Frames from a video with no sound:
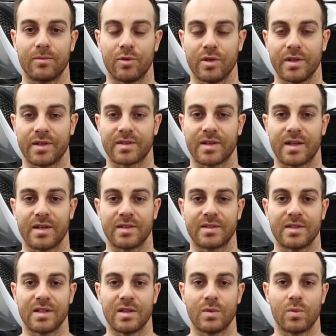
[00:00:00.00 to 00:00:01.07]
I'm really excited to
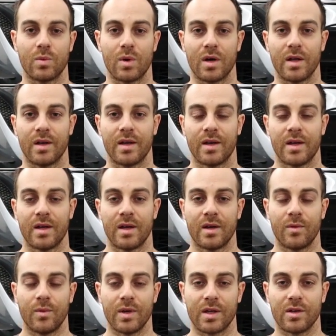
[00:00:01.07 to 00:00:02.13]
see what
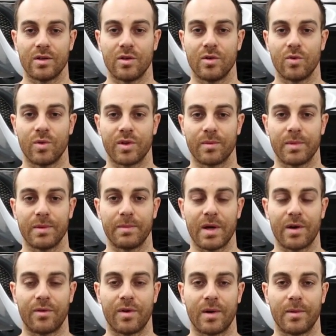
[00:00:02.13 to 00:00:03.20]
we can do with a bit
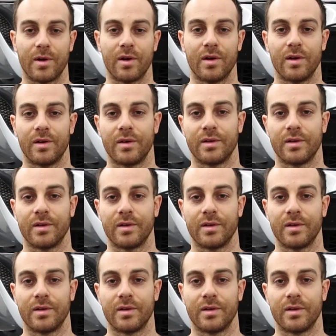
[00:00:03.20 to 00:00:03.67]
better rubber,